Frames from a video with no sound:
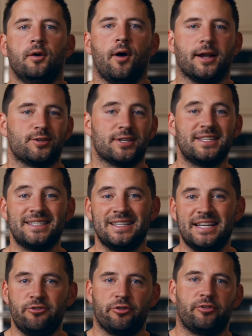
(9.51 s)
All right, so this is
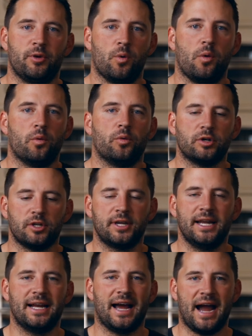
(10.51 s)
an interesting one. When we're
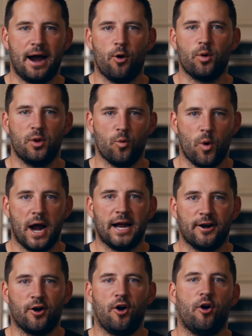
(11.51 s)
looking at how we
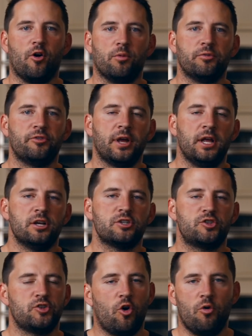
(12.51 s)
wire homes,
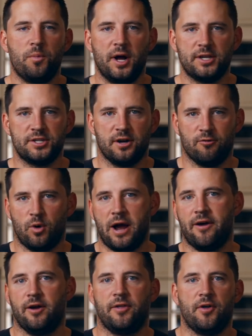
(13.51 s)
so much of
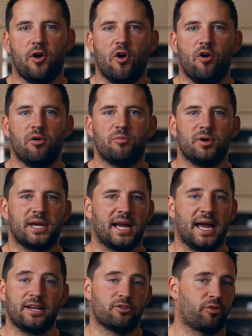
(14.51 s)
wiring the home, we can
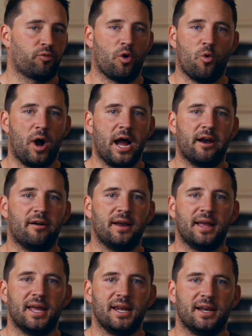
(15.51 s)
kind of just throw wire
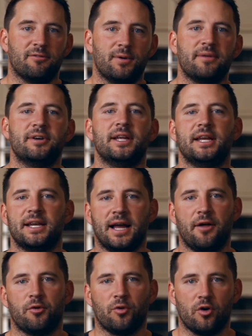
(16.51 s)
in, and if we ever need it
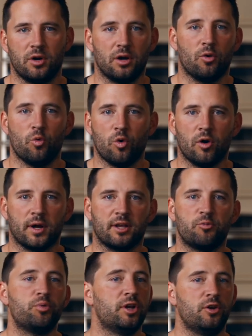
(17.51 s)
down the road, it'll work.
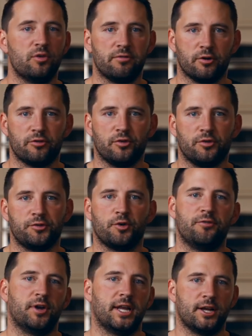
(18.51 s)
It's pretty universal. So
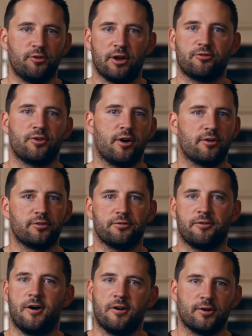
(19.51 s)
if you're getting Crestron or
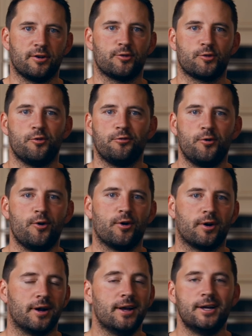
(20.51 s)
Savant or Control 4,
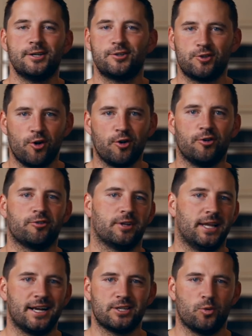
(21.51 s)
or Sonos,
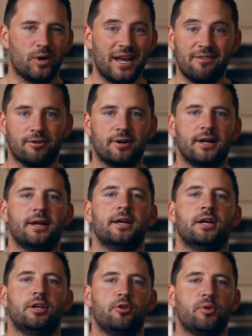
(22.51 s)
Alexa, whatever,
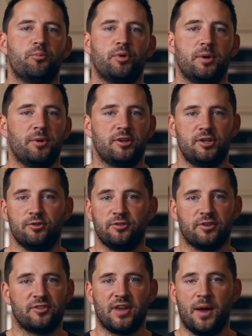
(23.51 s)
you can pretty much
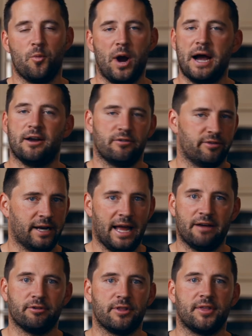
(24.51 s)
use the same wire for
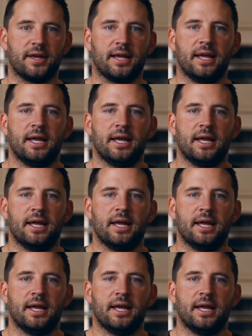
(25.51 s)
everything.